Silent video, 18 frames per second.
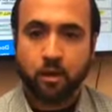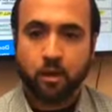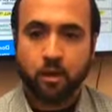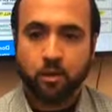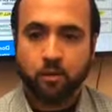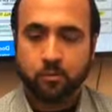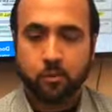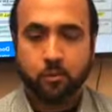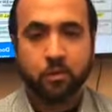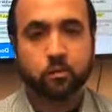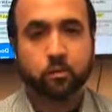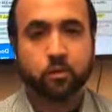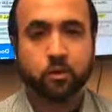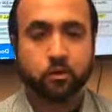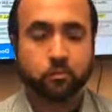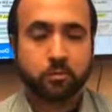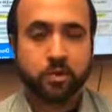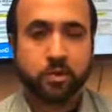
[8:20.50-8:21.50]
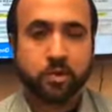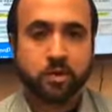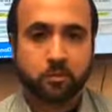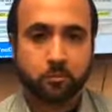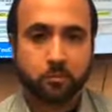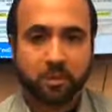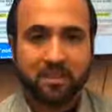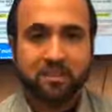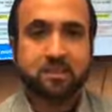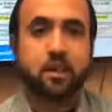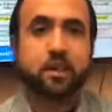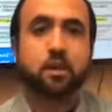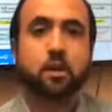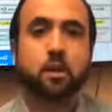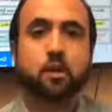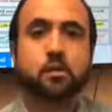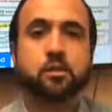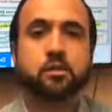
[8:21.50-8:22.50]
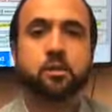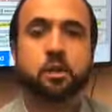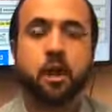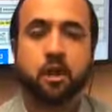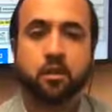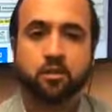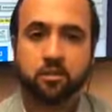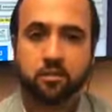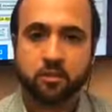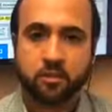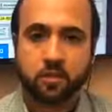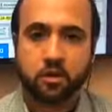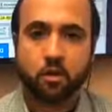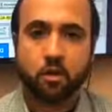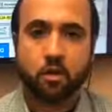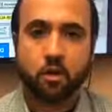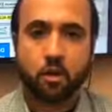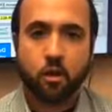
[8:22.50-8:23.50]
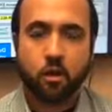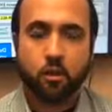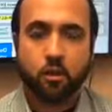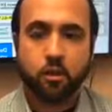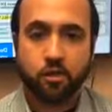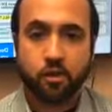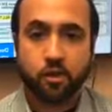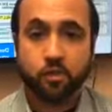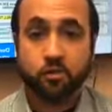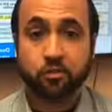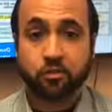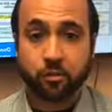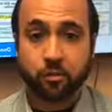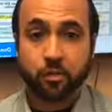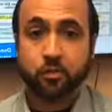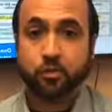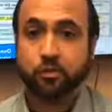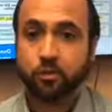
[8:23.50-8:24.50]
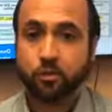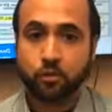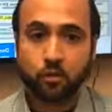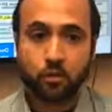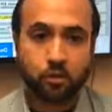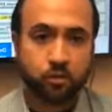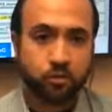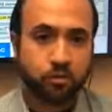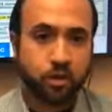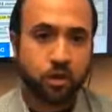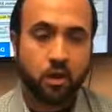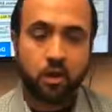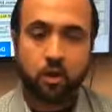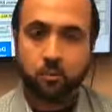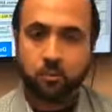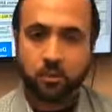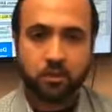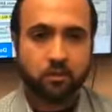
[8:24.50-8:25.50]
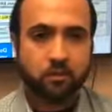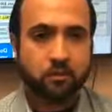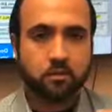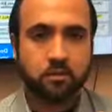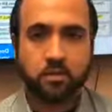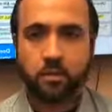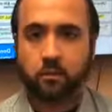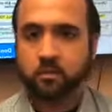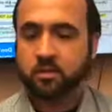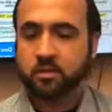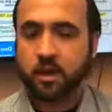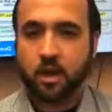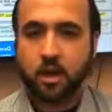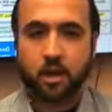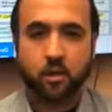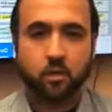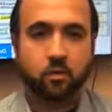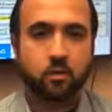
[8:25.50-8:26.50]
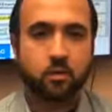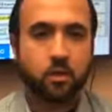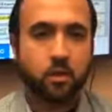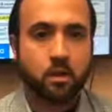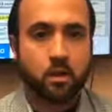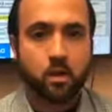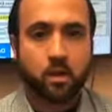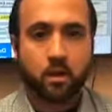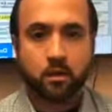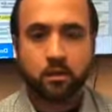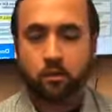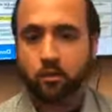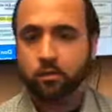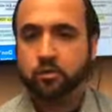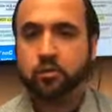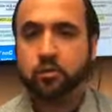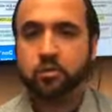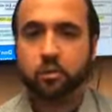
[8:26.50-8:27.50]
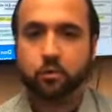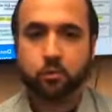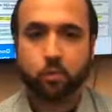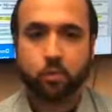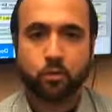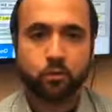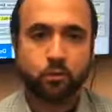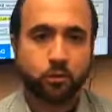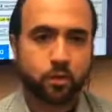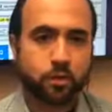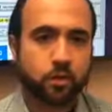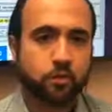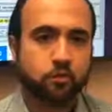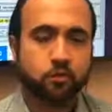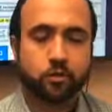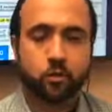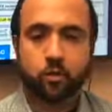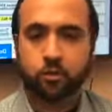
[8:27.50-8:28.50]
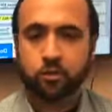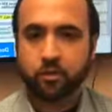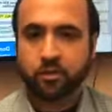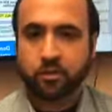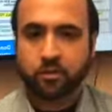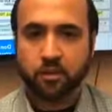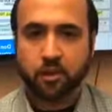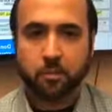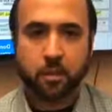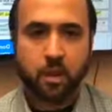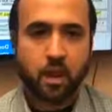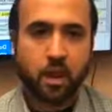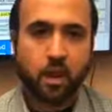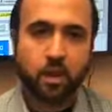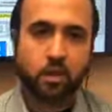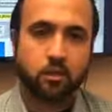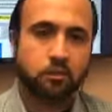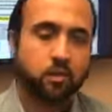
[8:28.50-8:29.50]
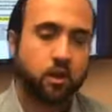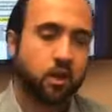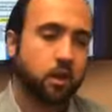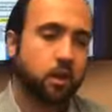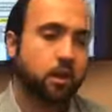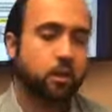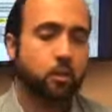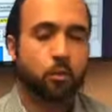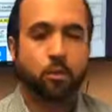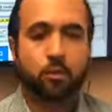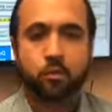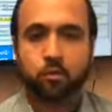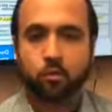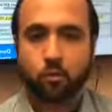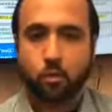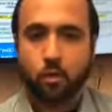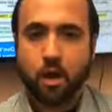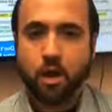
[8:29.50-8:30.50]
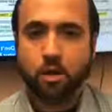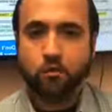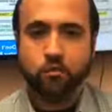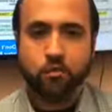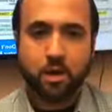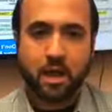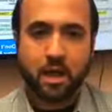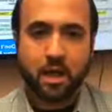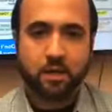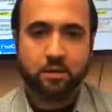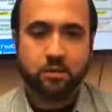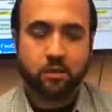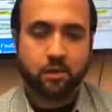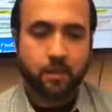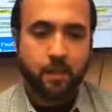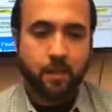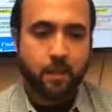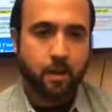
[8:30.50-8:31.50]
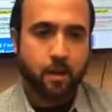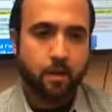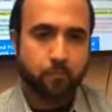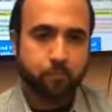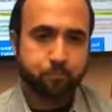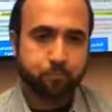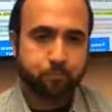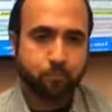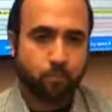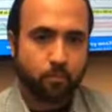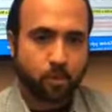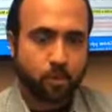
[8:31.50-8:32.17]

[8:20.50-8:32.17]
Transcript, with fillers: Uh, the best way to explain it is based on other houses in your area that are similar to yours, means same style, uh, close to the same square footage, close to the same age, you know, whether there's a garage or not. Um,